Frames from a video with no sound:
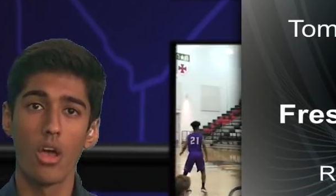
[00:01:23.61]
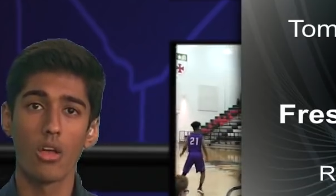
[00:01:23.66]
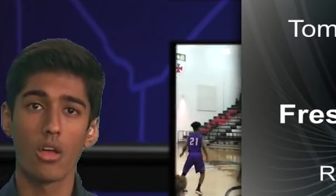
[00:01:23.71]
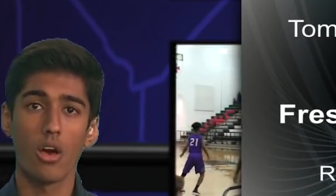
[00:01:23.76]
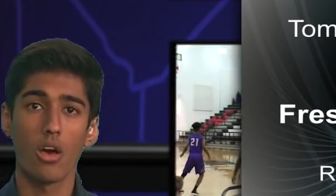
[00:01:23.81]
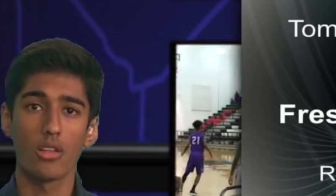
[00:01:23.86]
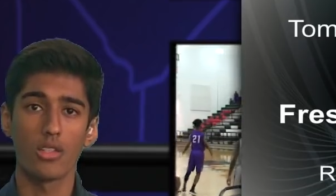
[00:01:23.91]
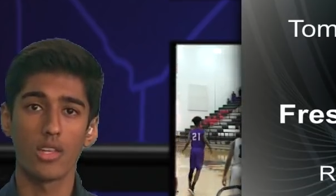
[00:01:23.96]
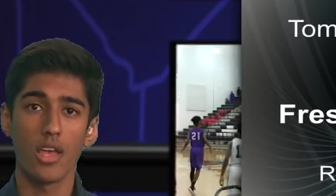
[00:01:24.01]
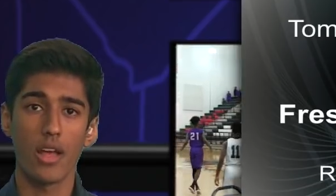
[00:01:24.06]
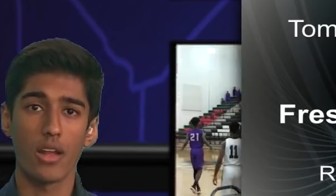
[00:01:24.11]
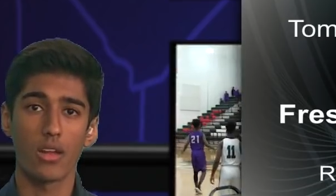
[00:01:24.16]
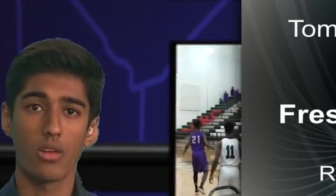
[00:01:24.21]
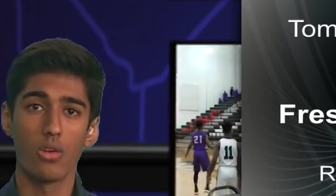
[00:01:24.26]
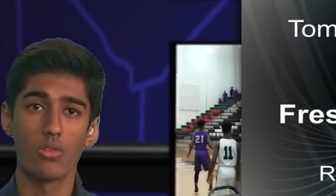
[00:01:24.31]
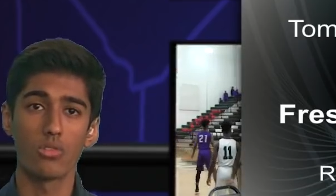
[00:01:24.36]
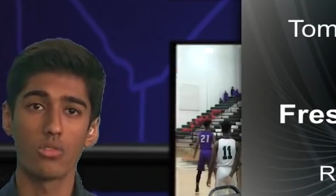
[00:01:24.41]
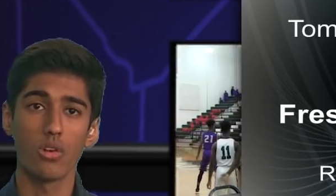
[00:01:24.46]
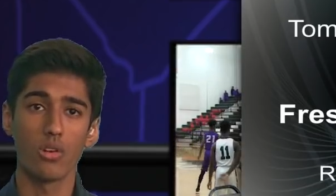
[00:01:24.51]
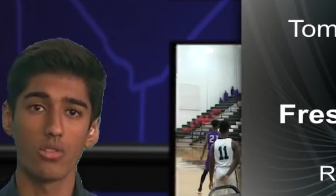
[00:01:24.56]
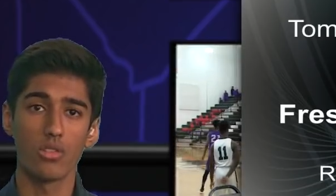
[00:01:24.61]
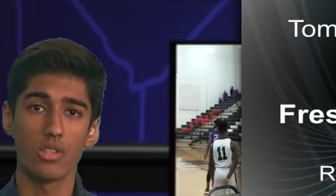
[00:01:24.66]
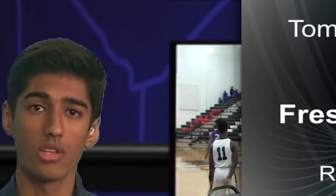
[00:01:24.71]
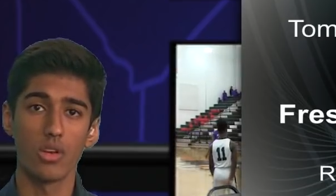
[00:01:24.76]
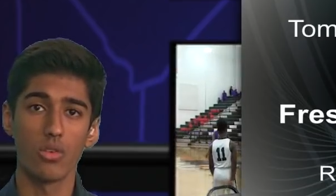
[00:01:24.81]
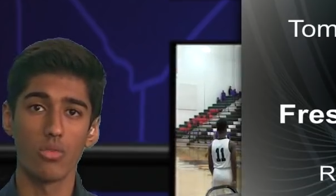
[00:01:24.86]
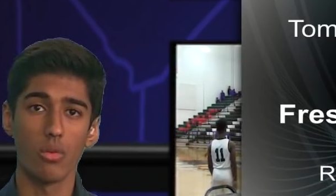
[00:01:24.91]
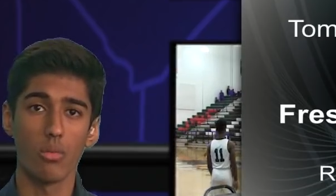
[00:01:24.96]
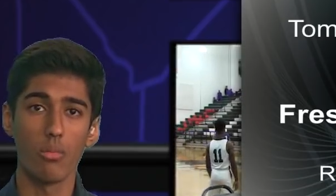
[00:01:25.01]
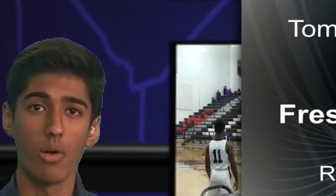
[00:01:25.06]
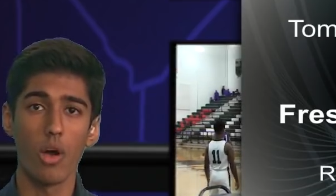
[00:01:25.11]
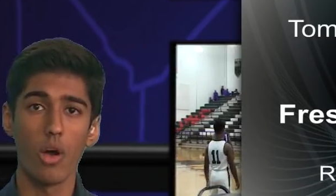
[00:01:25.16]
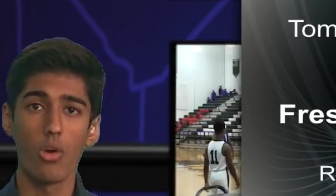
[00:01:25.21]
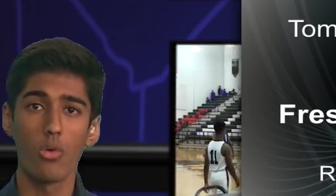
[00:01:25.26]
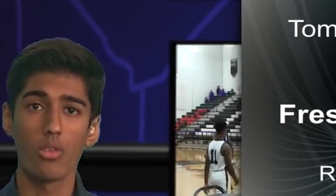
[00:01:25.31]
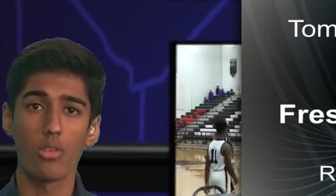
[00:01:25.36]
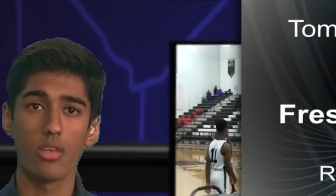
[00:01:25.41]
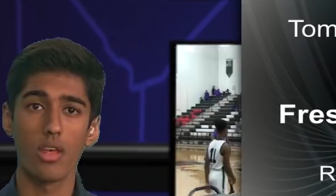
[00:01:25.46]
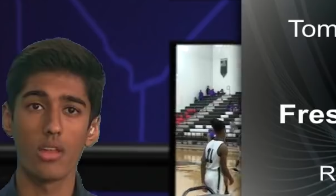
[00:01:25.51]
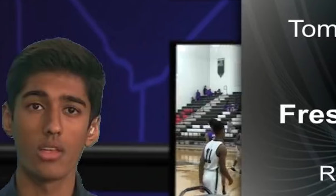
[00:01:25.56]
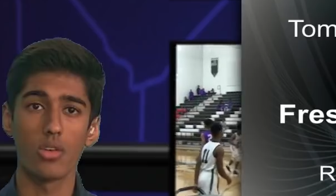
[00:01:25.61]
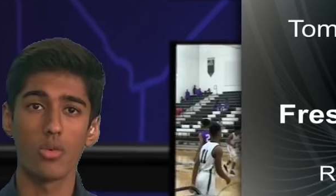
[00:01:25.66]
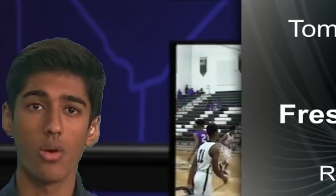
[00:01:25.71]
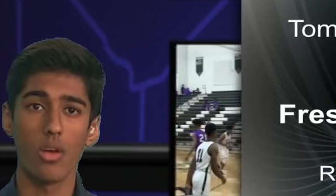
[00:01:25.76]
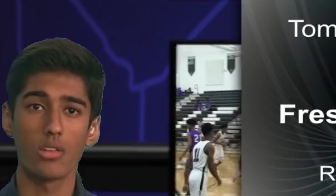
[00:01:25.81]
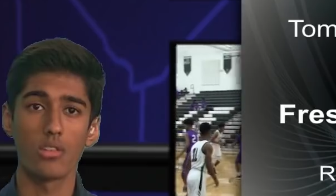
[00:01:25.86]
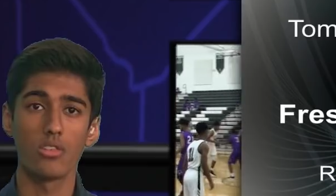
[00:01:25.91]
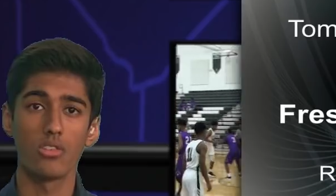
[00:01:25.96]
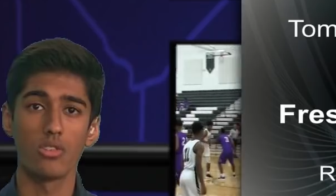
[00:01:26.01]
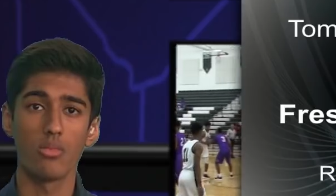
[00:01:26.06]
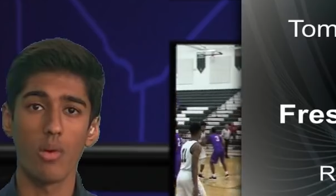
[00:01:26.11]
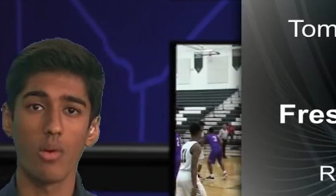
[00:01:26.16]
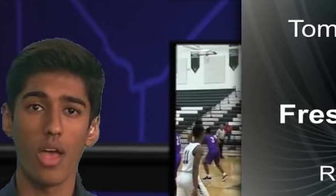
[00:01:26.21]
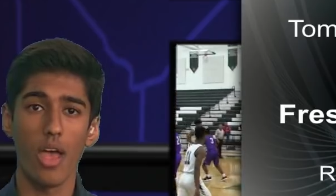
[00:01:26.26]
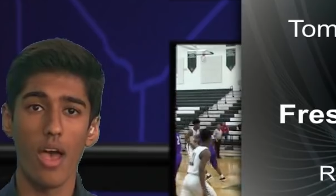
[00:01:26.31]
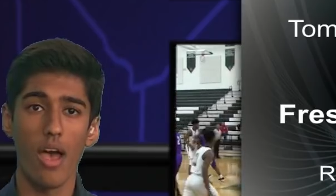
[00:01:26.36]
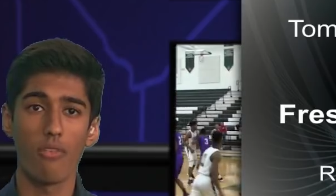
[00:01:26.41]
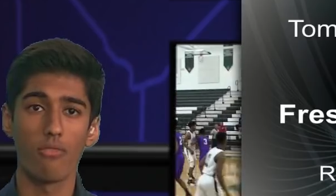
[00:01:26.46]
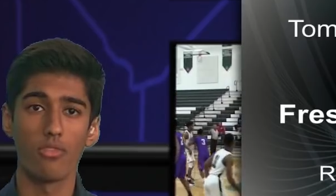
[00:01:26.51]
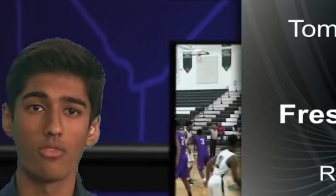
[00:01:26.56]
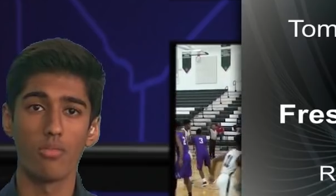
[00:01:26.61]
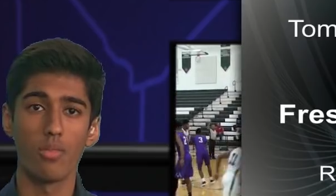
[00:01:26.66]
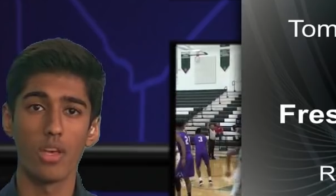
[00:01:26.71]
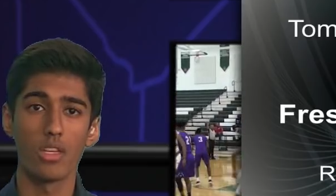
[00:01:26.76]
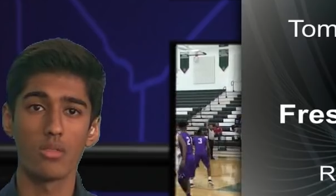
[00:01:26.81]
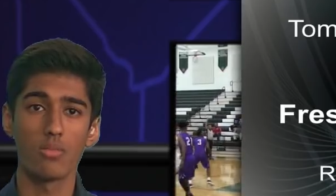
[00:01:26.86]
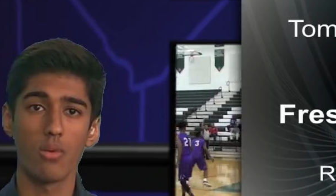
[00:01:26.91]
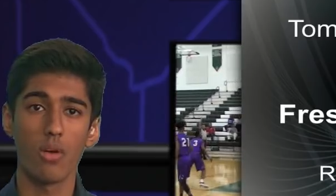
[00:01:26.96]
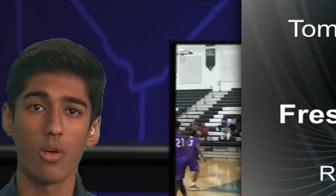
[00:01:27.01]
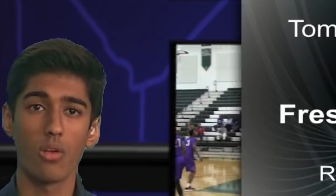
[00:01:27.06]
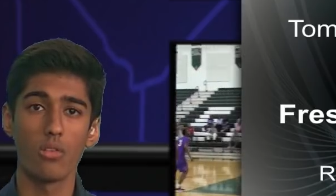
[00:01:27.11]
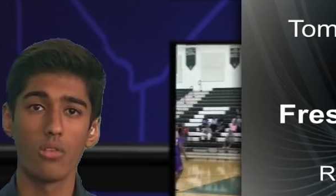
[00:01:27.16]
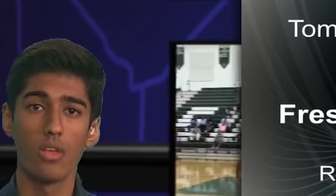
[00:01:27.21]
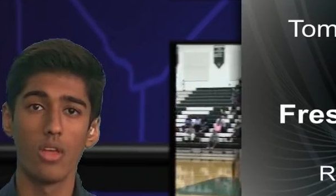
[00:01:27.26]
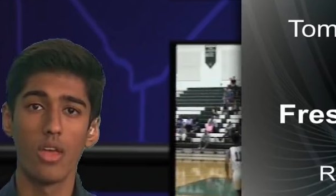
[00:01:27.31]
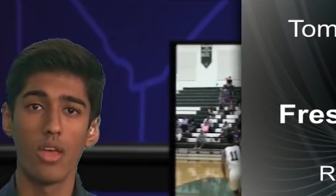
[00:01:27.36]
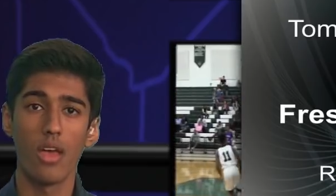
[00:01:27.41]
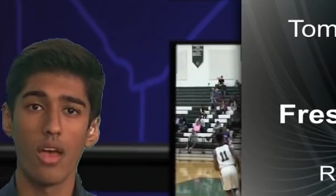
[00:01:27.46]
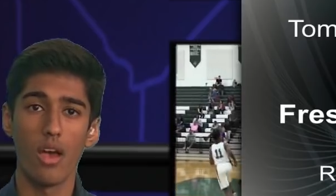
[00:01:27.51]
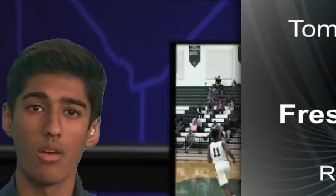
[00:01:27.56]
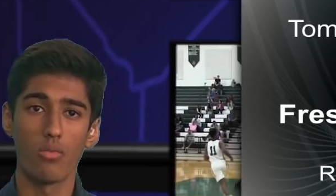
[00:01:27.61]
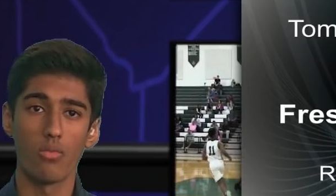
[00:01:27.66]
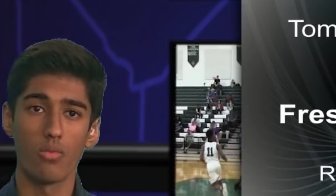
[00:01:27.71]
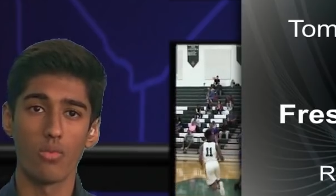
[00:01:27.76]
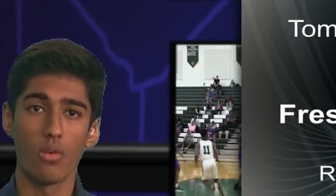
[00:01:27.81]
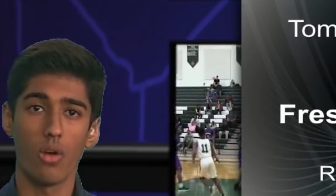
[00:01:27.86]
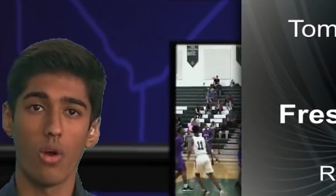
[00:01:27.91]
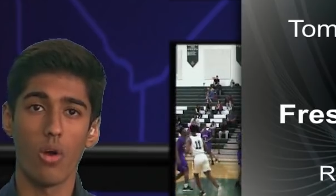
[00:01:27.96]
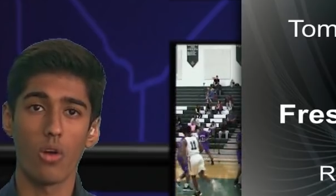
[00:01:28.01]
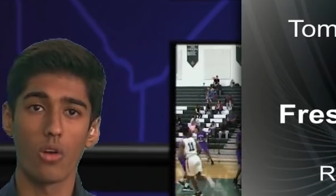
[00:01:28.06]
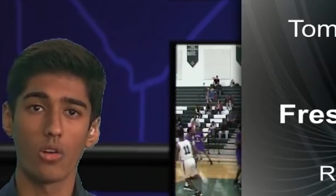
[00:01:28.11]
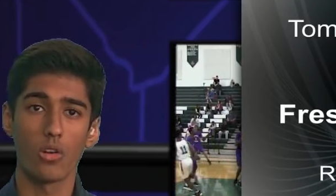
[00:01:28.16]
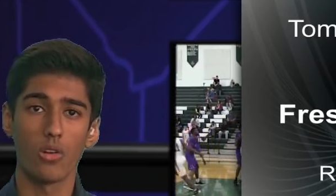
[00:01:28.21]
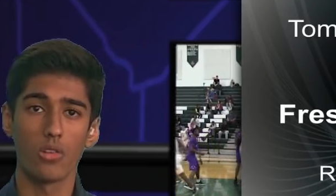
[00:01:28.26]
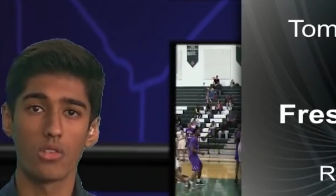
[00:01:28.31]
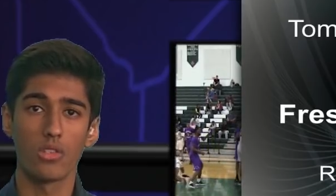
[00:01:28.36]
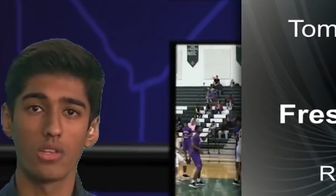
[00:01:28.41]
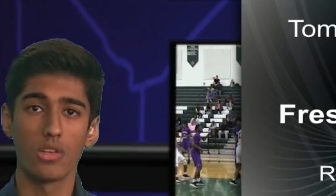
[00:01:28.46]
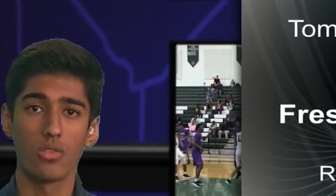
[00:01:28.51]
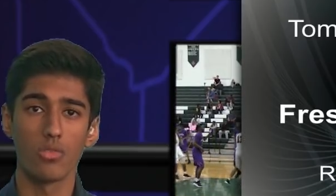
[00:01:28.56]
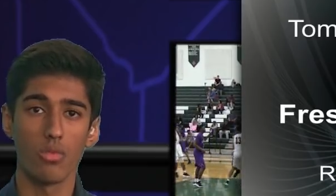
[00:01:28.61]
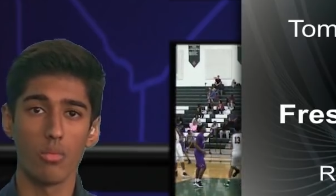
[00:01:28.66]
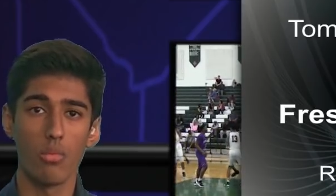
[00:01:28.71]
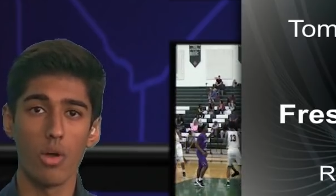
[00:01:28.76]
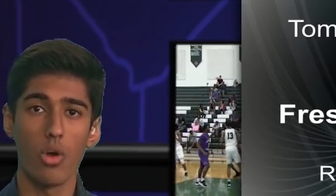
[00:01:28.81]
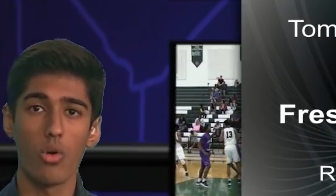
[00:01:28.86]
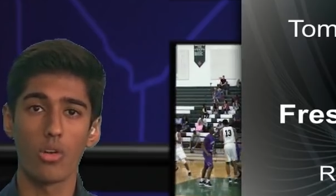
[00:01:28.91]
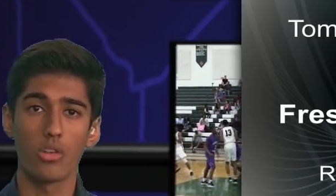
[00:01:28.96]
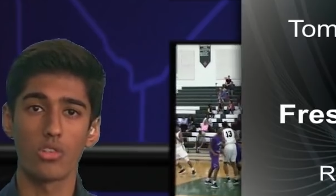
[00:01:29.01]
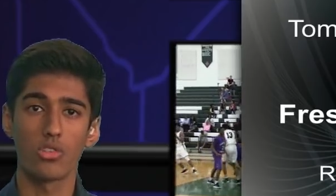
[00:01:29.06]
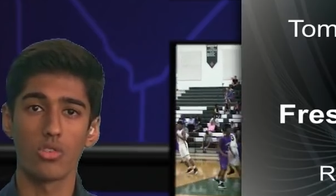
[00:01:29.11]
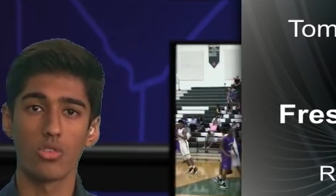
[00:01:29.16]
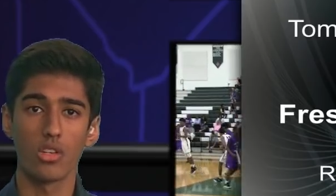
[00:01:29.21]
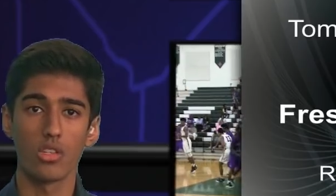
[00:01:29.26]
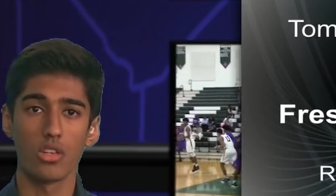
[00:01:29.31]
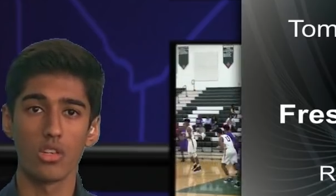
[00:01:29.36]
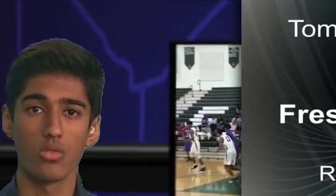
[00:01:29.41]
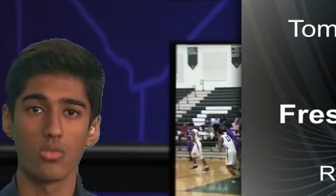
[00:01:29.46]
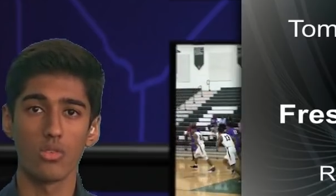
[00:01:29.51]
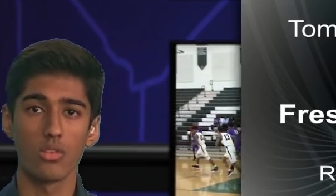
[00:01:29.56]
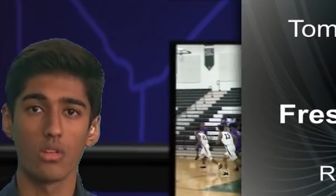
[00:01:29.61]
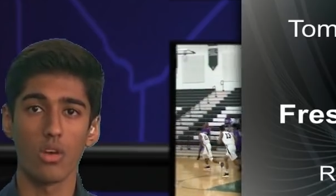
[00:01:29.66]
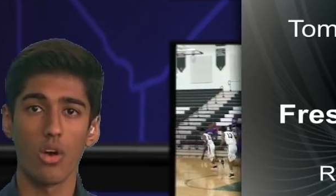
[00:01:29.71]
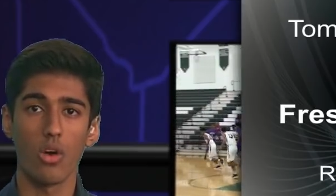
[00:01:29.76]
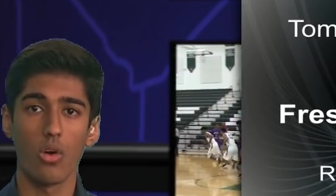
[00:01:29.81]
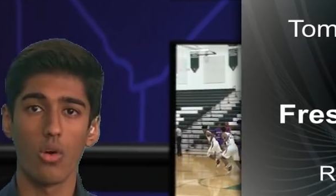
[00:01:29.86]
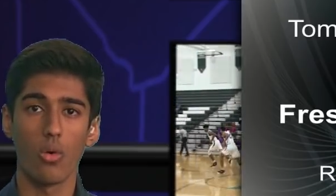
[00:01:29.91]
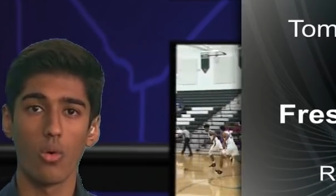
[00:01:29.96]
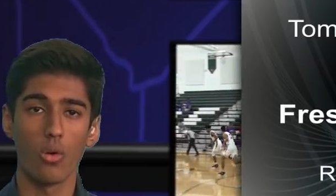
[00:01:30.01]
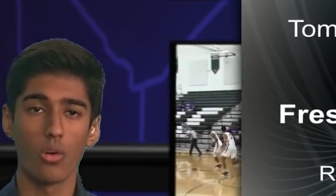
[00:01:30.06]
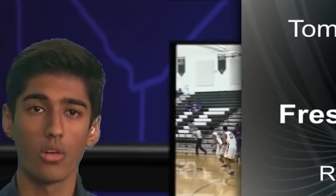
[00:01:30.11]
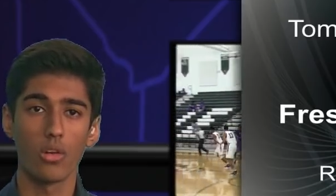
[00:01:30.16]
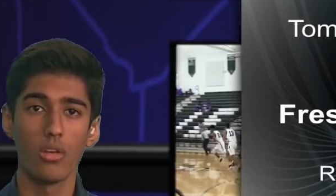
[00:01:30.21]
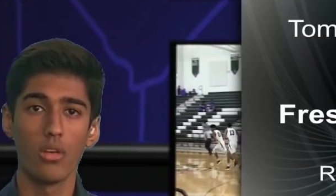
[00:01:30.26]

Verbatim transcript: Contact Coach Garcia Rameau with any questions you might have with baseball at rgarcia at strakejesuit.org.